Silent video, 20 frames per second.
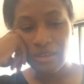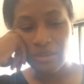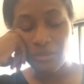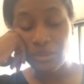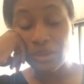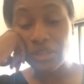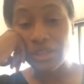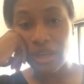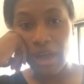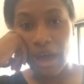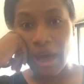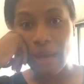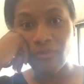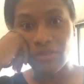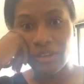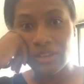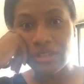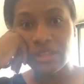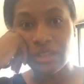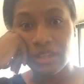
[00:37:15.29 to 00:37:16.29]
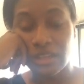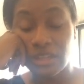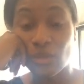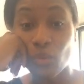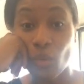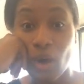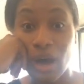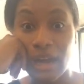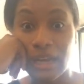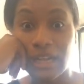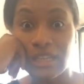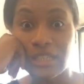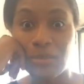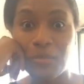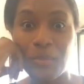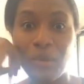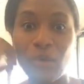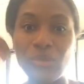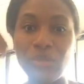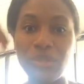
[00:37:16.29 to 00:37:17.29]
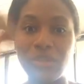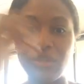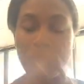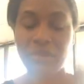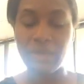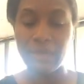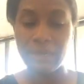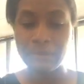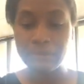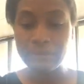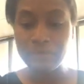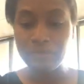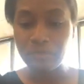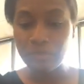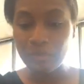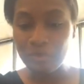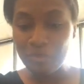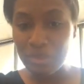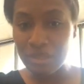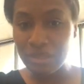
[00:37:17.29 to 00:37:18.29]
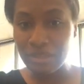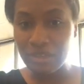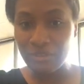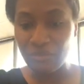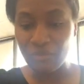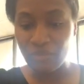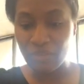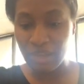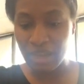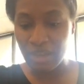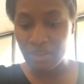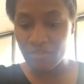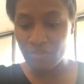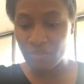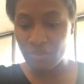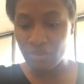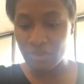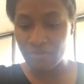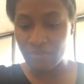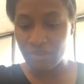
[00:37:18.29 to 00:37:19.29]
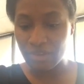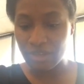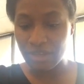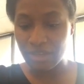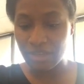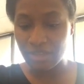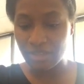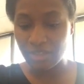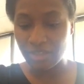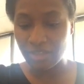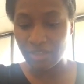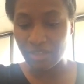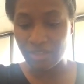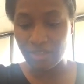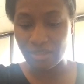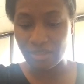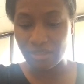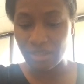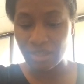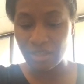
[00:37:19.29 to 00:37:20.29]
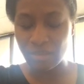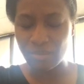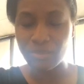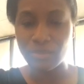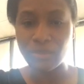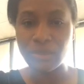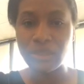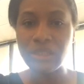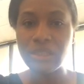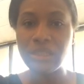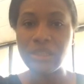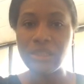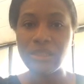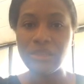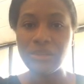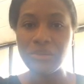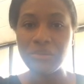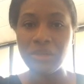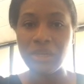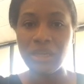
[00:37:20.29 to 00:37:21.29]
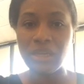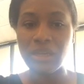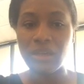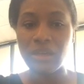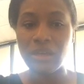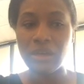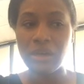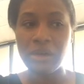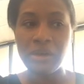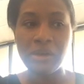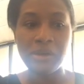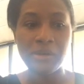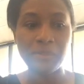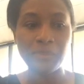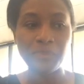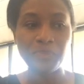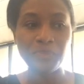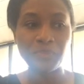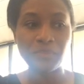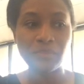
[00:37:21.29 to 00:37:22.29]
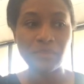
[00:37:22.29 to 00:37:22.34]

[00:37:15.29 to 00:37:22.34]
which obviously it's wine it's supposed to be but the flavor of it is just it's really unique um,